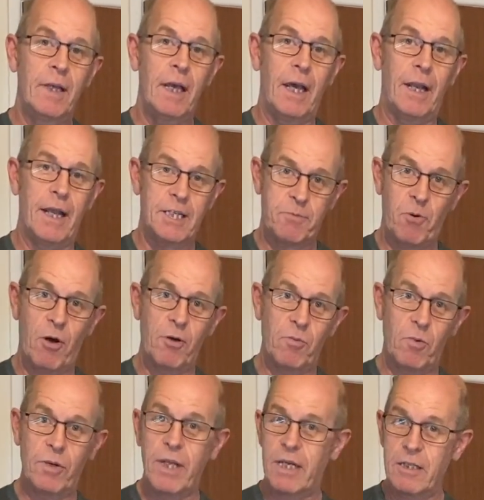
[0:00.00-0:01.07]
and that spider
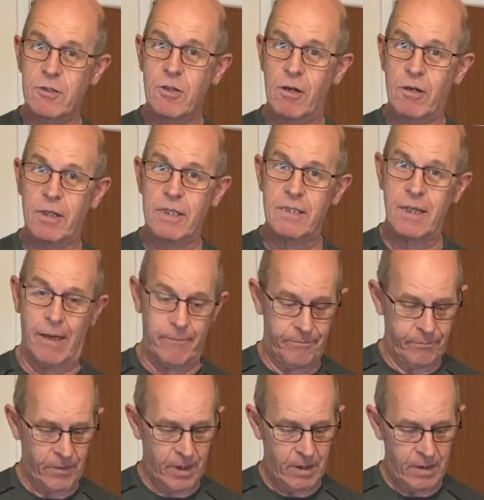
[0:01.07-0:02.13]
will then in turn eat it.
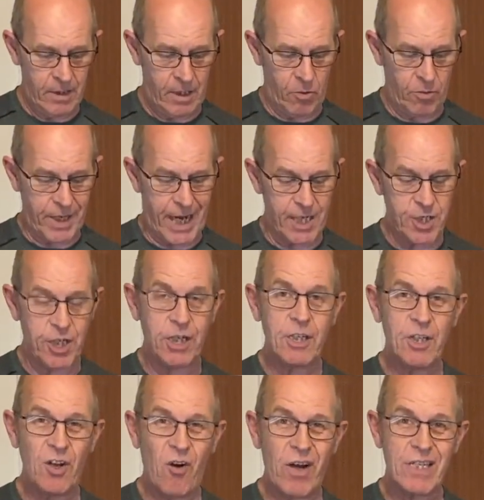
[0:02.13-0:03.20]
It will catch it
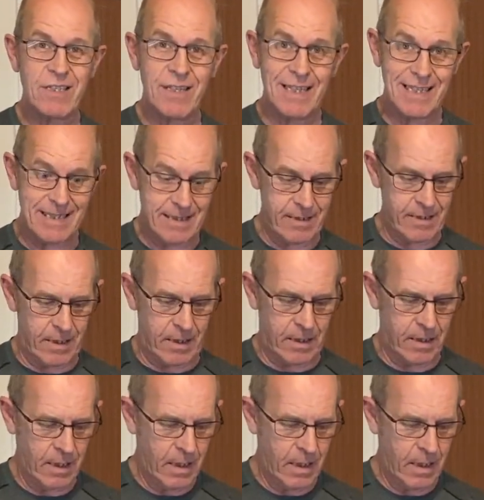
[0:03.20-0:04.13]
nice and easy.